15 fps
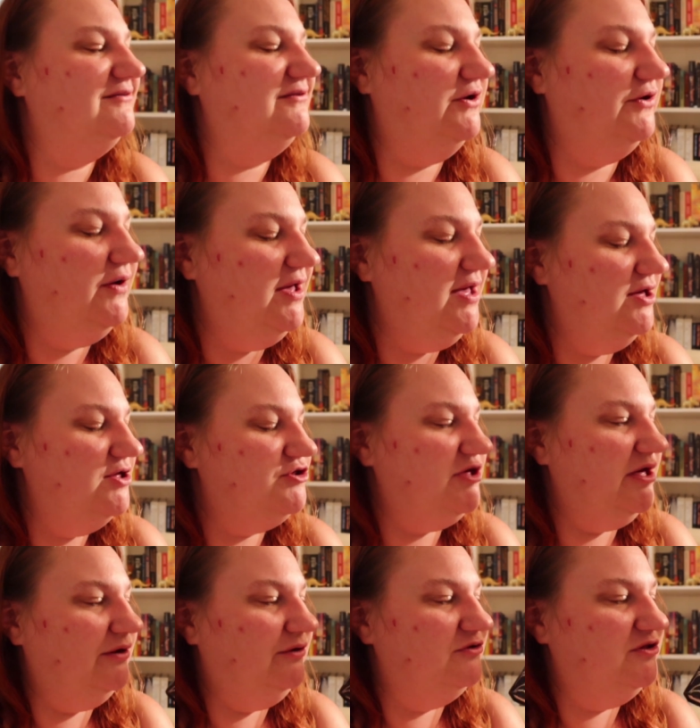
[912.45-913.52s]
So
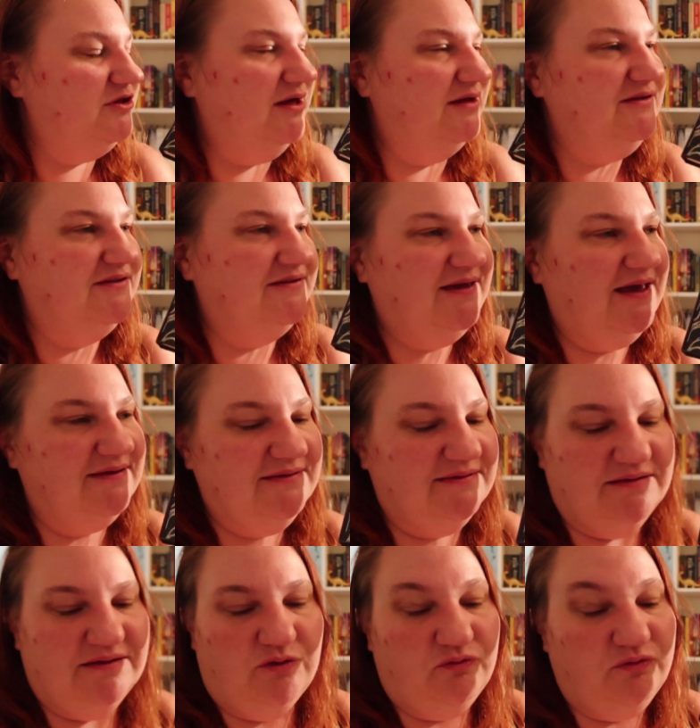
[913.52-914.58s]
Shea Ernshaw just
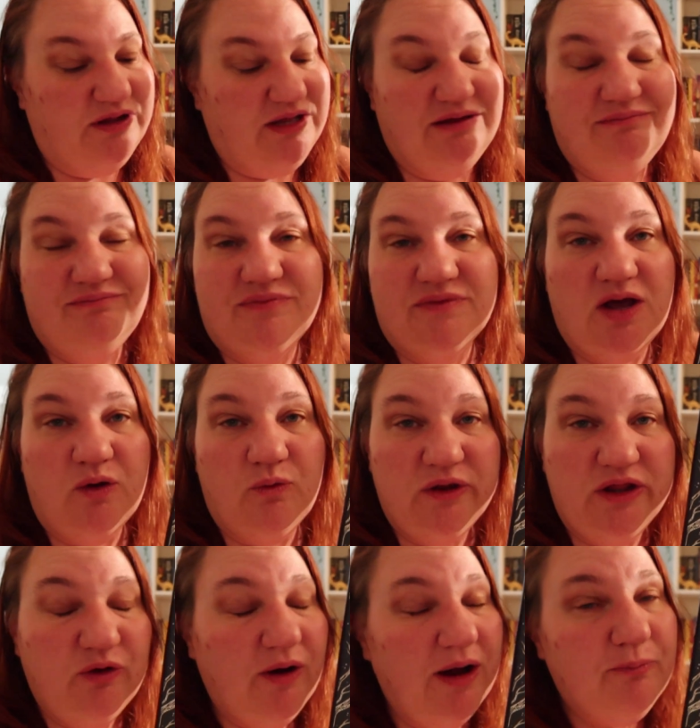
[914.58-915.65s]
has a really
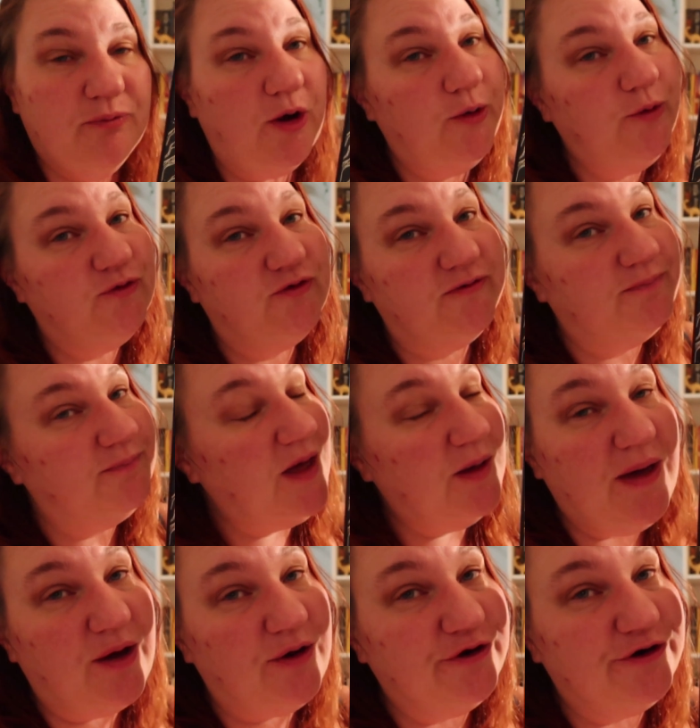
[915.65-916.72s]
really great prose
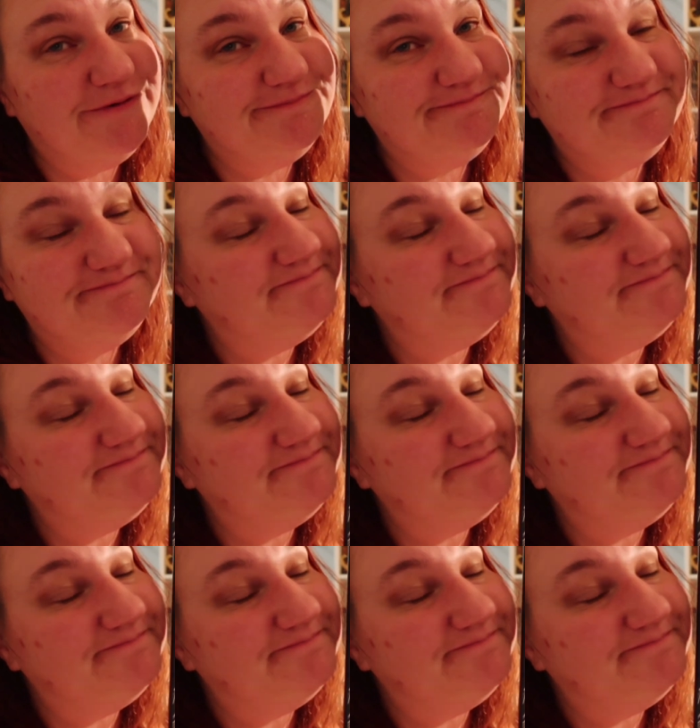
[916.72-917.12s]
about her.